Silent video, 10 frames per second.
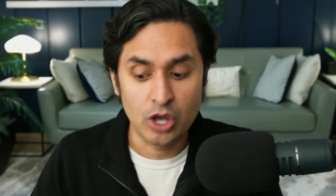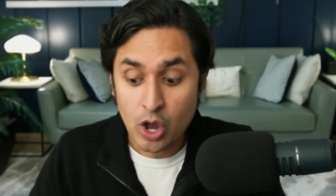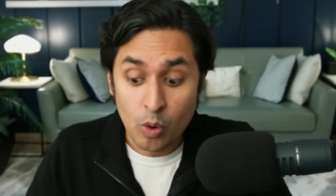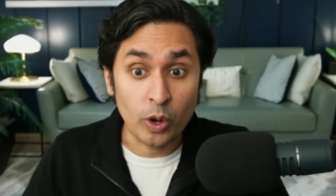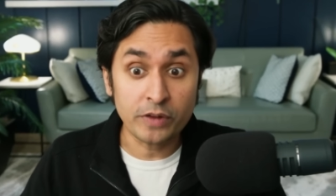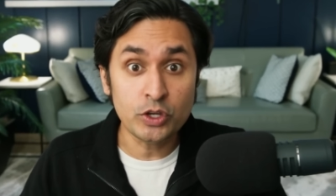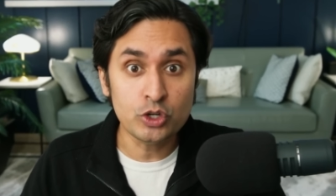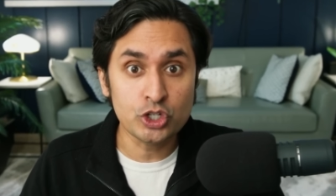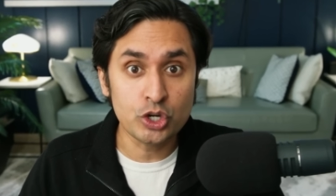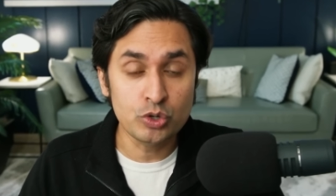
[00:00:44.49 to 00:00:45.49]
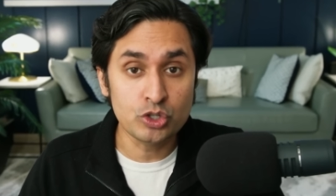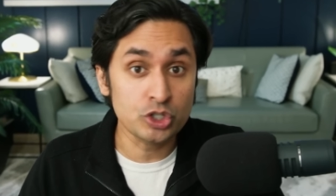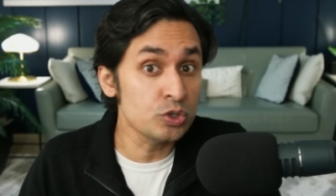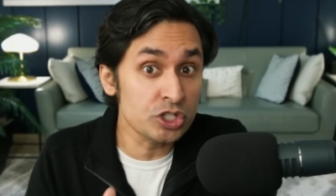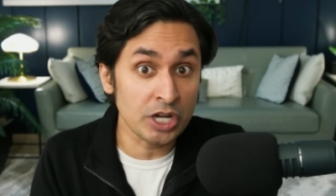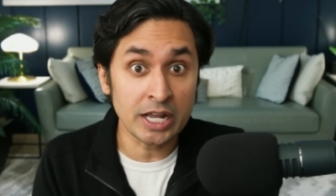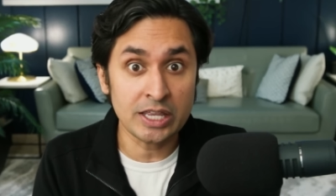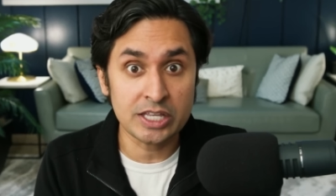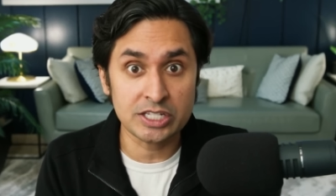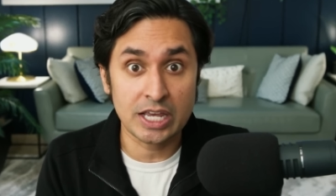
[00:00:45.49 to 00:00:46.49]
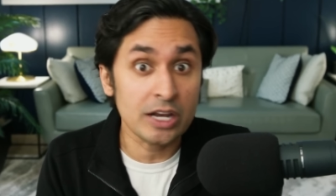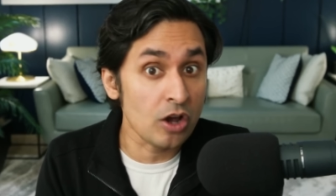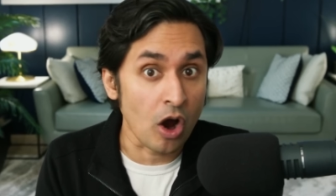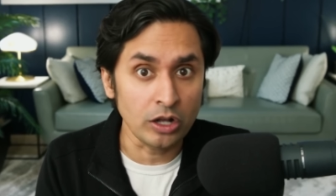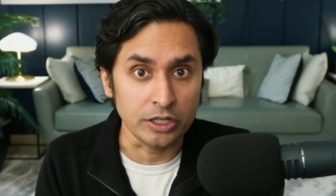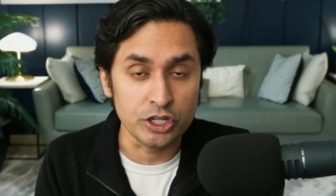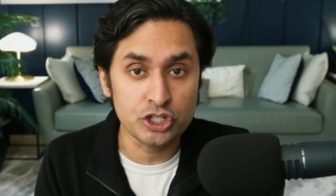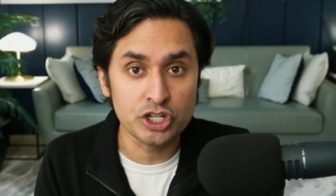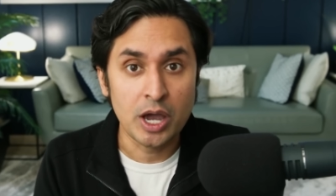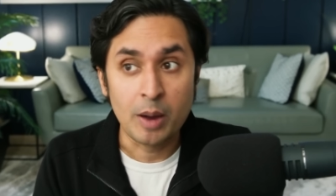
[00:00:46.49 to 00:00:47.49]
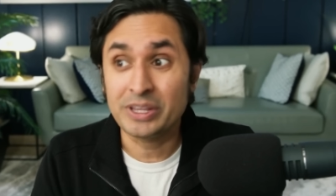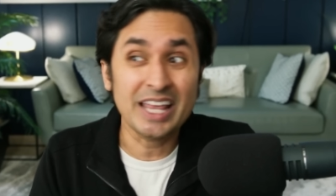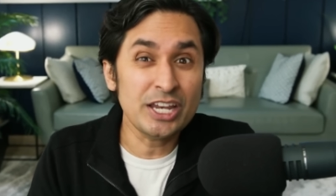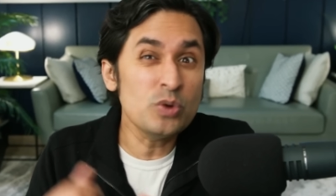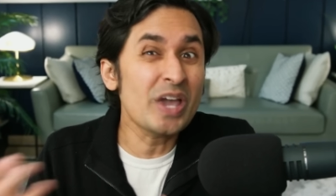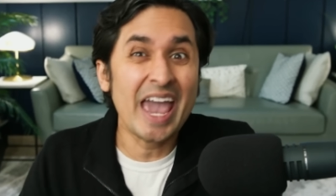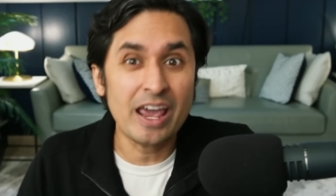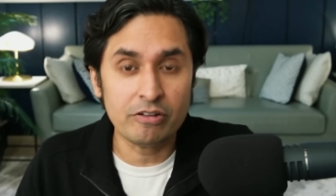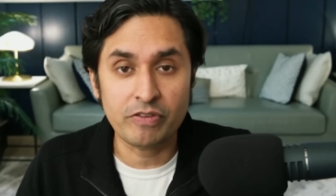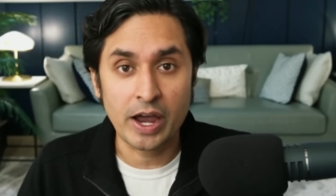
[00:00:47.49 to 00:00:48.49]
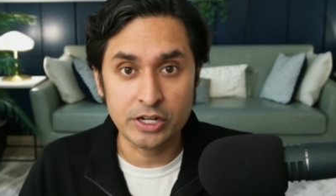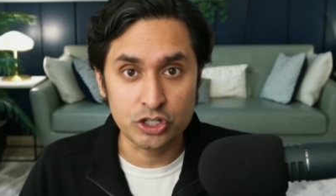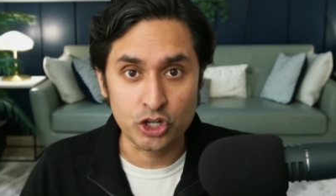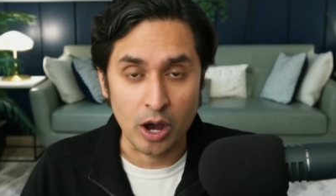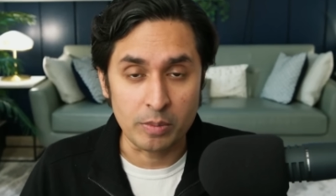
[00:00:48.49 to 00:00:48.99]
What if you choose to study this in college, but then you can't find a job? job.